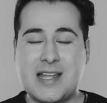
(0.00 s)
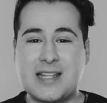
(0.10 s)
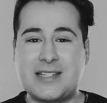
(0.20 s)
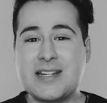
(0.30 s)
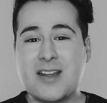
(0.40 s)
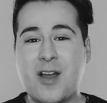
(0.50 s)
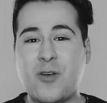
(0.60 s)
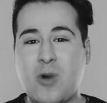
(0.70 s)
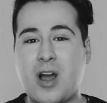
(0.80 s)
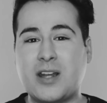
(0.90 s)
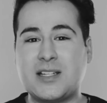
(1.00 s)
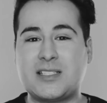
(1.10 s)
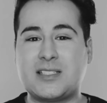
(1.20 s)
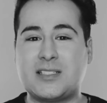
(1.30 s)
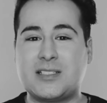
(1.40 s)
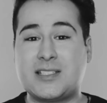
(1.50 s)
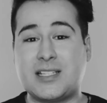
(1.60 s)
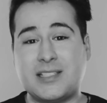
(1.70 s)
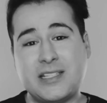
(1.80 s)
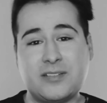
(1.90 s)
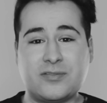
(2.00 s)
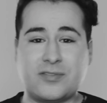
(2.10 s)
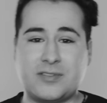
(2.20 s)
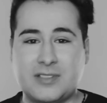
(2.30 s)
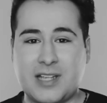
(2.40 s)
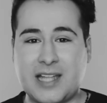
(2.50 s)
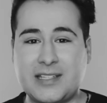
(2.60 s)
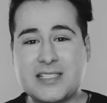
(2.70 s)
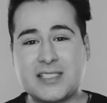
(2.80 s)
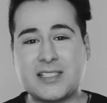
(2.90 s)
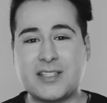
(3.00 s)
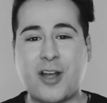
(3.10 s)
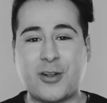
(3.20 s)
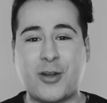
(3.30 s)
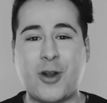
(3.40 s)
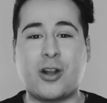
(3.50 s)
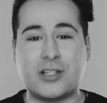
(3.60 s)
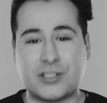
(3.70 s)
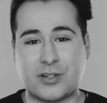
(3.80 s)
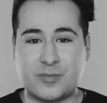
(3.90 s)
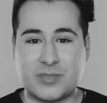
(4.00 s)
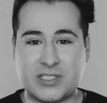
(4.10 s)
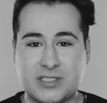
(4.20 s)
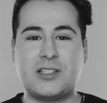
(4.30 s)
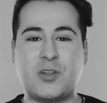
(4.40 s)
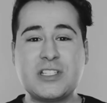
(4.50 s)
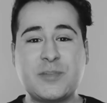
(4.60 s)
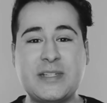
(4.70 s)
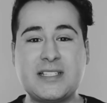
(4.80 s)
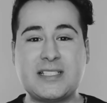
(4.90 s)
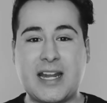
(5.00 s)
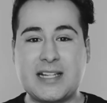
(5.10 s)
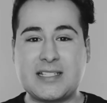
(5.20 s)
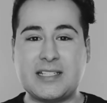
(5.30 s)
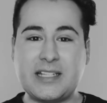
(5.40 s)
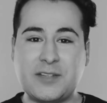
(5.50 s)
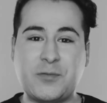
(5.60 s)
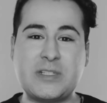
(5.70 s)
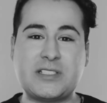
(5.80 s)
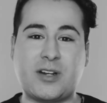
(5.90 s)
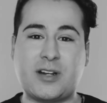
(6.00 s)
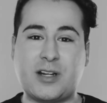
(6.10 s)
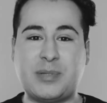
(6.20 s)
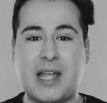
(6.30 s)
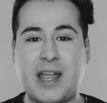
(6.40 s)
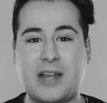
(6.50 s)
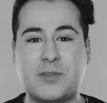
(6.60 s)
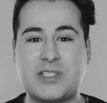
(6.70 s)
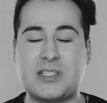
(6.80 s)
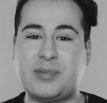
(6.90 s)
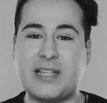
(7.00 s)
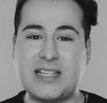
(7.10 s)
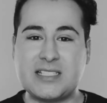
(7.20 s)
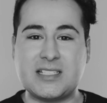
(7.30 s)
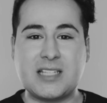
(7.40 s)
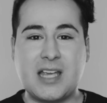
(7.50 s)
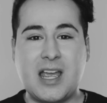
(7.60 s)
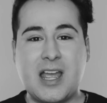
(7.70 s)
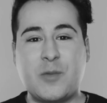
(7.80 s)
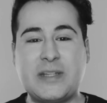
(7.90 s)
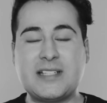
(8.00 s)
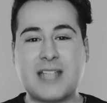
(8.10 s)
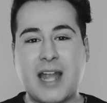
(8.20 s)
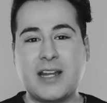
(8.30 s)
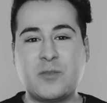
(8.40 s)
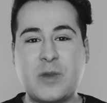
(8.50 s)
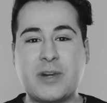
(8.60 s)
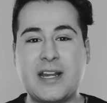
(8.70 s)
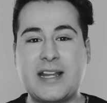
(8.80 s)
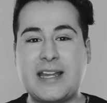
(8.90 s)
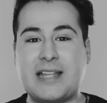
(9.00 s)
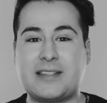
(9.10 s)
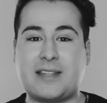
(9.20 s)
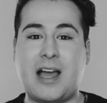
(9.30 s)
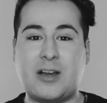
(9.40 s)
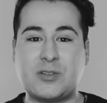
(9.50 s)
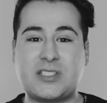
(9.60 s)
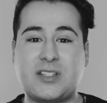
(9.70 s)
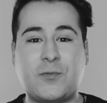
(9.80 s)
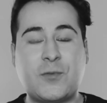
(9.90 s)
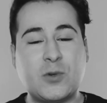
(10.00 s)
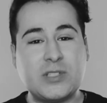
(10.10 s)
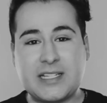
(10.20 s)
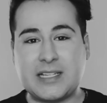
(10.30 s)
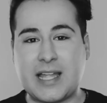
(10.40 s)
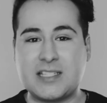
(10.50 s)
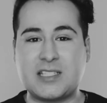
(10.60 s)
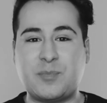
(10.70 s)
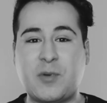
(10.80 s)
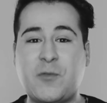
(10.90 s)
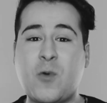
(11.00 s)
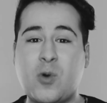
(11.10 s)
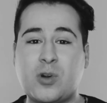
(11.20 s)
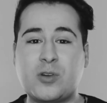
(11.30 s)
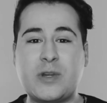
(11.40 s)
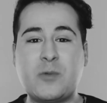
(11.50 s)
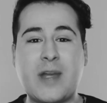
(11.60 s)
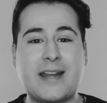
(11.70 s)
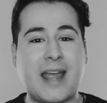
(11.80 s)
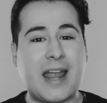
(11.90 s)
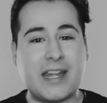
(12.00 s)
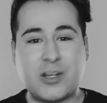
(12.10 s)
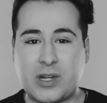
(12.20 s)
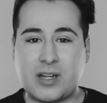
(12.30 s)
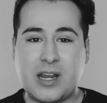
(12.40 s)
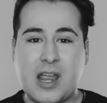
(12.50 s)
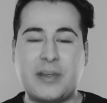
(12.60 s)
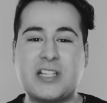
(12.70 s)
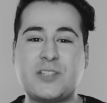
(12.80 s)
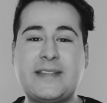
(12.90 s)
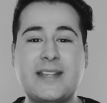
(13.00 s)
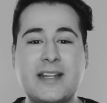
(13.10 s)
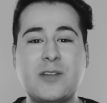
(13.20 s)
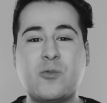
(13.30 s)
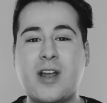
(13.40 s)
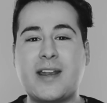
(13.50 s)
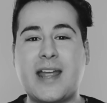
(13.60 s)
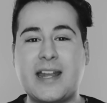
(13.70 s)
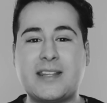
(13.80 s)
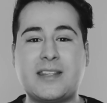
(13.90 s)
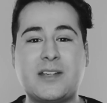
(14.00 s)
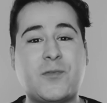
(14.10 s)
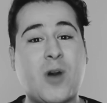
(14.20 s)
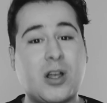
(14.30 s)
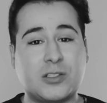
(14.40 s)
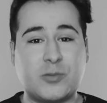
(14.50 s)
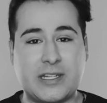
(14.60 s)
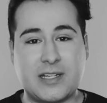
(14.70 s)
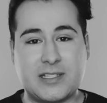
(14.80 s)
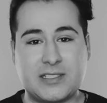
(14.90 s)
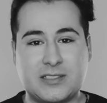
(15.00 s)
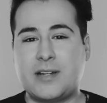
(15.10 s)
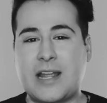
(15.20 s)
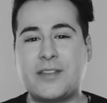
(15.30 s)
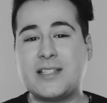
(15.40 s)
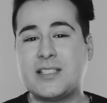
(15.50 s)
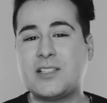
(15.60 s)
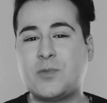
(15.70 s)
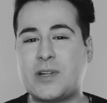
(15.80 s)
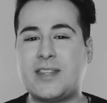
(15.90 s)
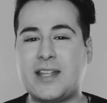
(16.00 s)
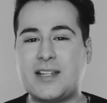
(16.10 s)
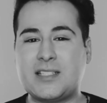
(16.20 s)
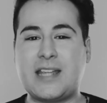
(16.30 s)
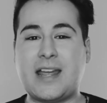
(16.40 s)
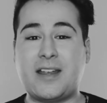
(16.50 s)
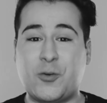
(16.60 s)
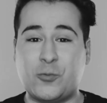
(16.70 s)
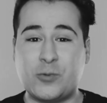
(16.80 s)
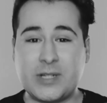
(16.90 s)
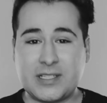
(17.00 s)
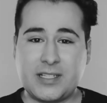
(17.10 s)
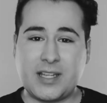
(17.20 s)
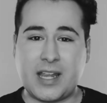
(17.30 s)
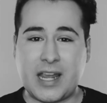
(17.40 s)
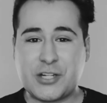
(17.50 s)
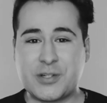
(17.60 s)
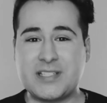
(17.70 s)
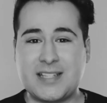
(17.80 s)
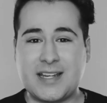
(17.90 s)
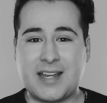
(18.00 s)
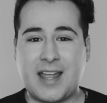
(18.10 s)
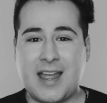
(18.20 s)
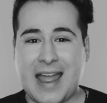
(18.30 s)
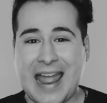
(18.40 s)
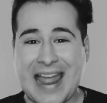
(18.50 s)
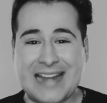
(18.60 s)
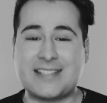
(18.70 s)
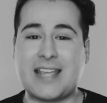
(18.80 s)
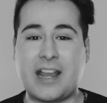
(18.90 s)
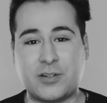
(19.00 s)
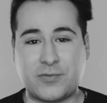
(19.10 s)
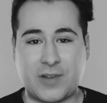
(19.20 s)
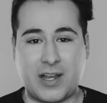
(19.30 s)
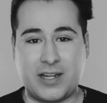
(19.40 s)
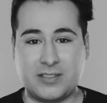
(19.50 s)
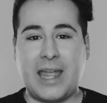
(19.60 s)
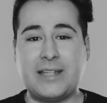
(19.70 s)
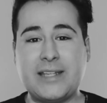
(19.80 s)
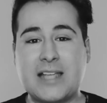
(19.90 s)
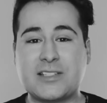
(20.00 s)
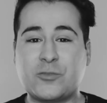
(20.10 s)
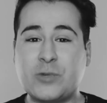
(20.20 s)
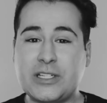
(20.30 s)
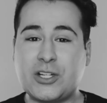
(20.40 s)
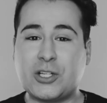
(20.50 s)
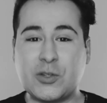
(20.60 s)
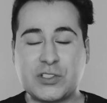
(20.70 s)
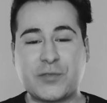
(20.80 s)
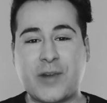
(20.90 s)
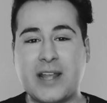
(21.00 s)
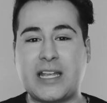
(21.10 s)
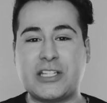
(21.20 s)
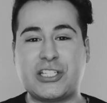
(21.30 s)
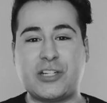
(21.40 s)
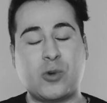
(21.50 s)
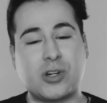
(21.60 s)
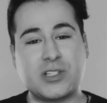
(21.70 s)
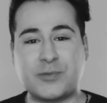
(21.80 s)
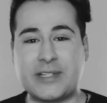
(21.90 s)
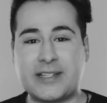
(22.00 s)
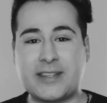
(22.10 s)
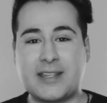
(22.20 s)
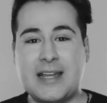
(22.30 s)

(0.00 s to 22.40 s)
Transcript: did not want us to leave, at least not on our terms. So once we decided to leave, we started applying for some places. We decided we were gonna get the house fully cleansed before we went anywhere because we didn't want anything following us. Now, this is where things get really interesting and terrifying. Haley has a really close friend that she works with